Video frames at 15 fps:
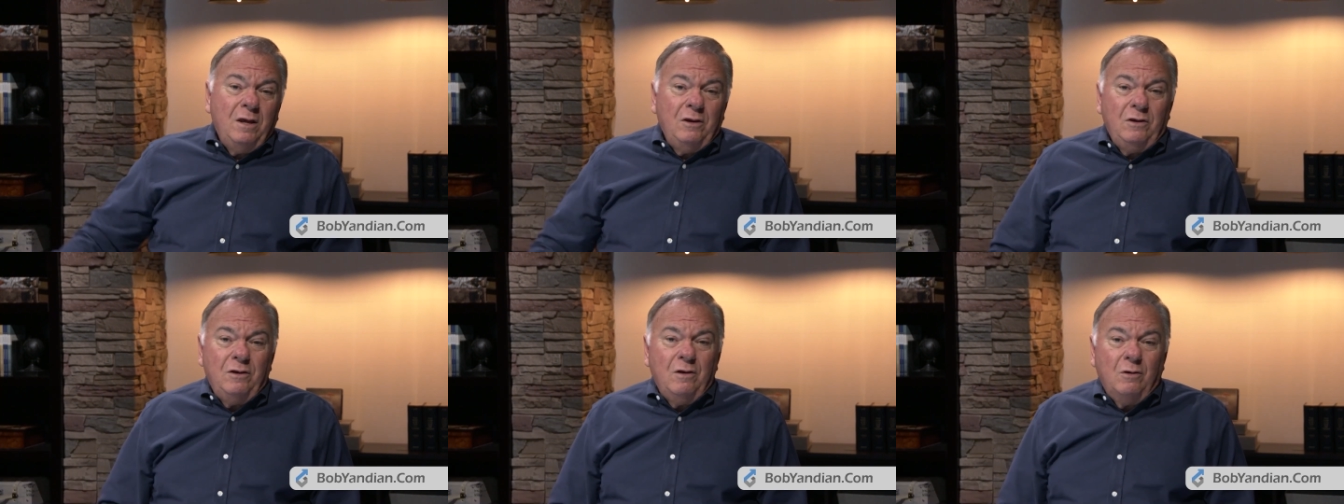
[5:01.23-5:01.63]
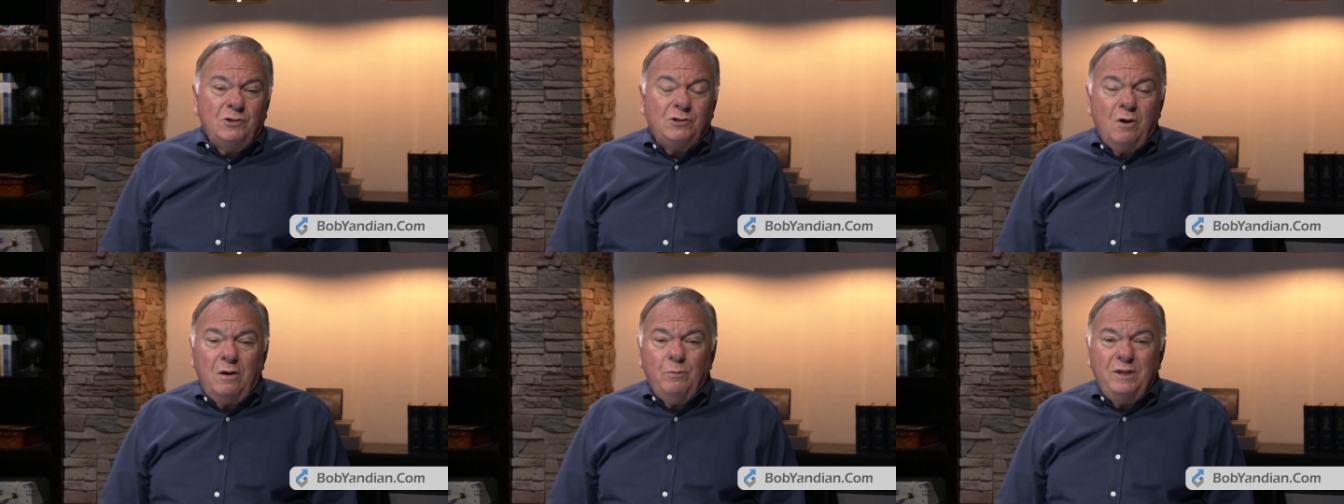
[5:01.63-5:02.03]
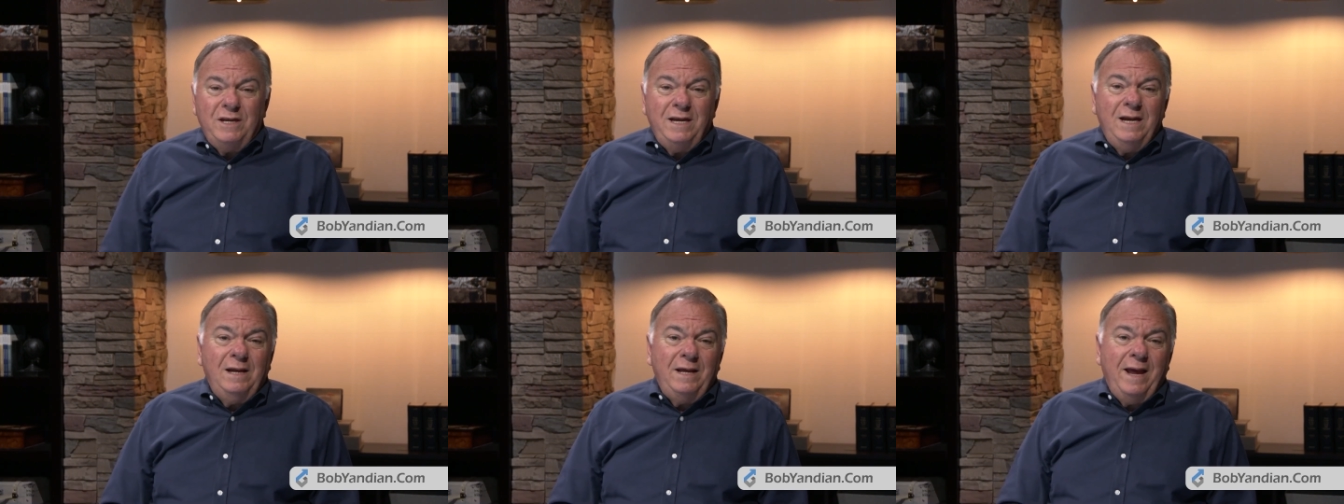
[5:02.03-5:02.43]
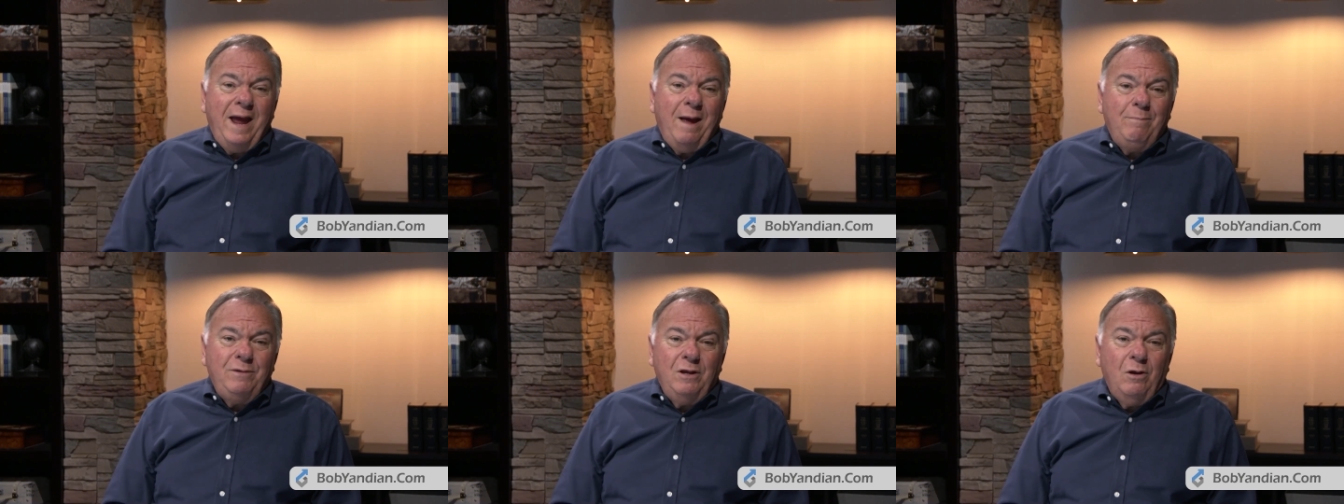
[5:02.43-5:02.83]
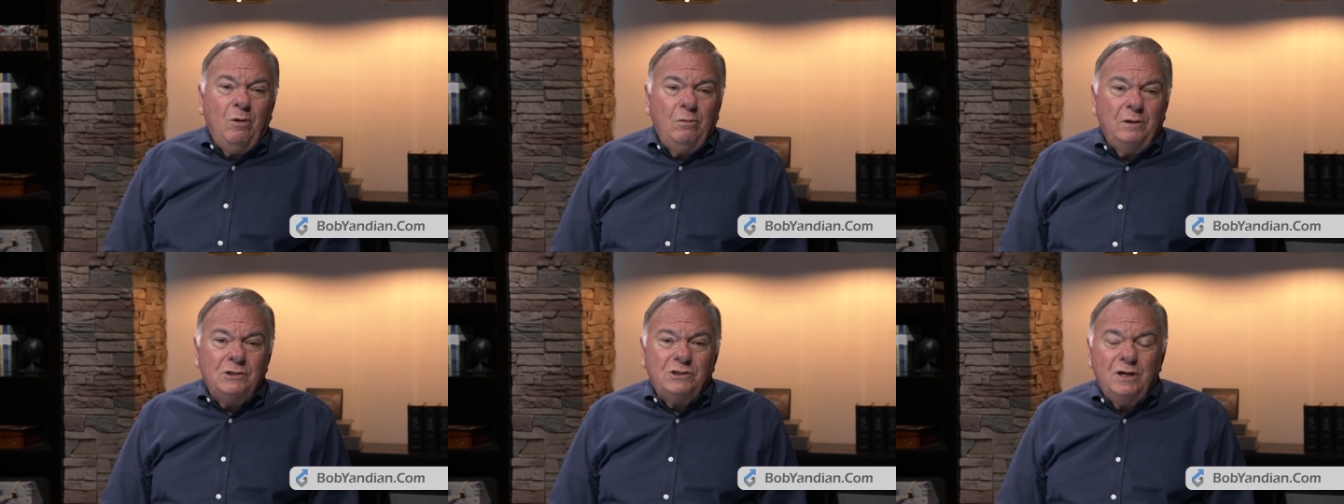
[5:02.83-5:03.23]
you know, starting with Eliab, the
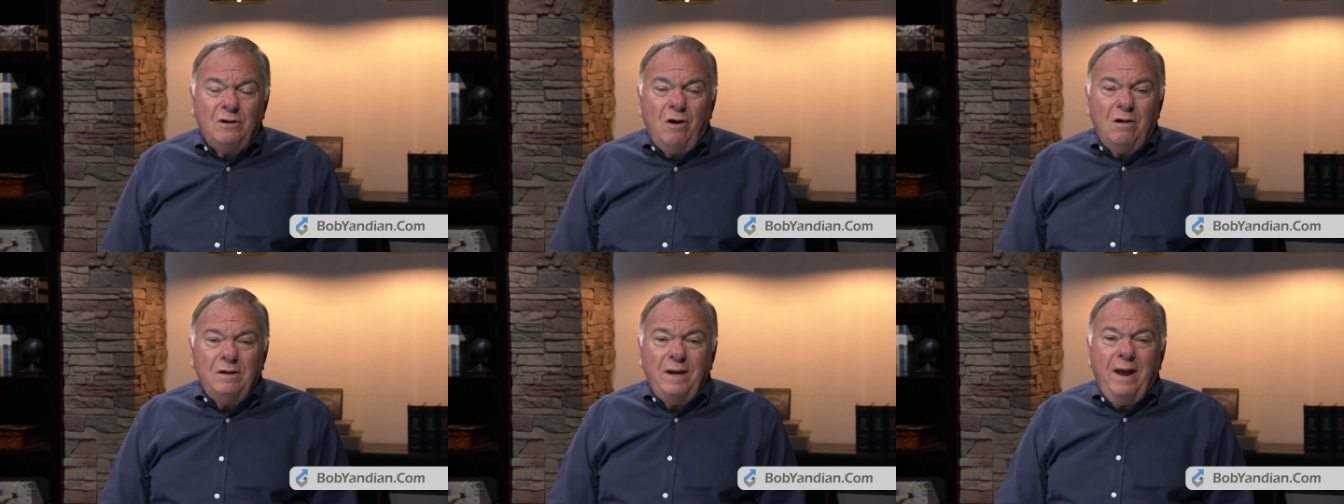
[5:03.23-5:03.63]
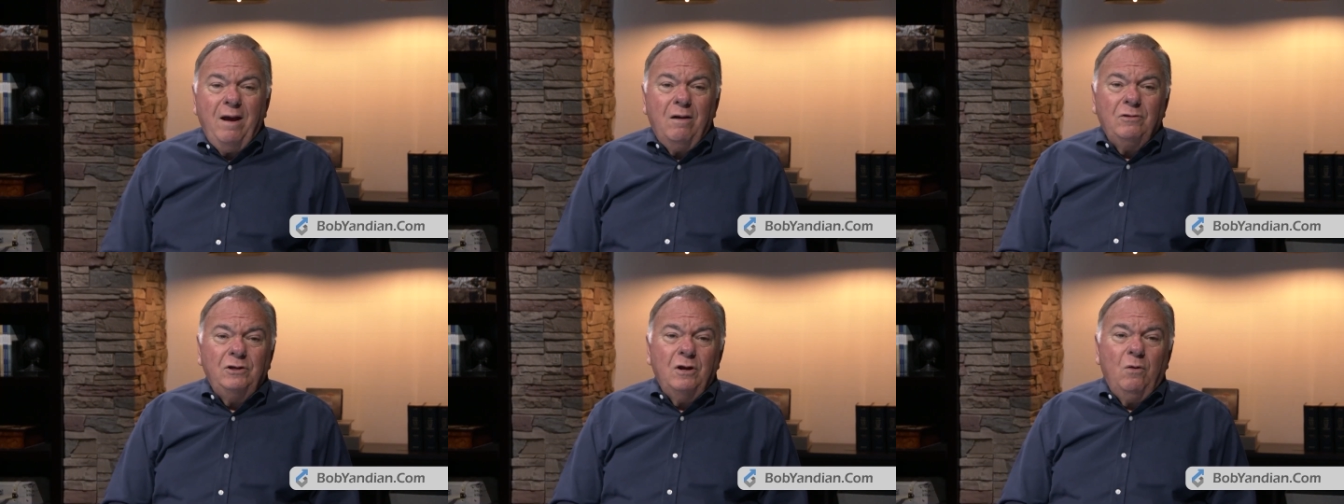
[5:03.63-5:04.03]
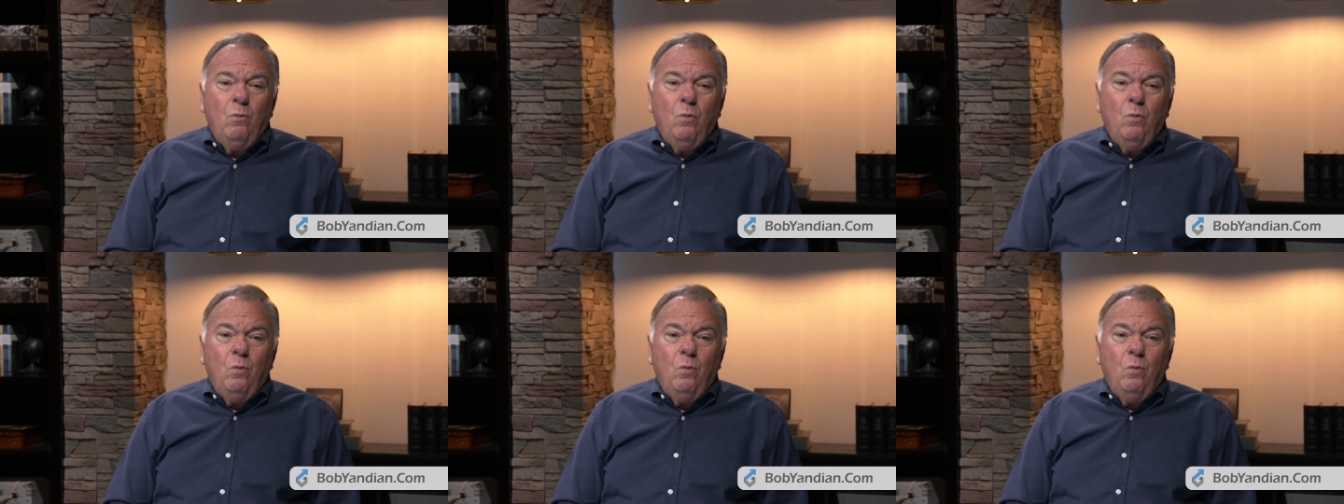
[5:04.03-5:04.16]
oldest, and on down, you know,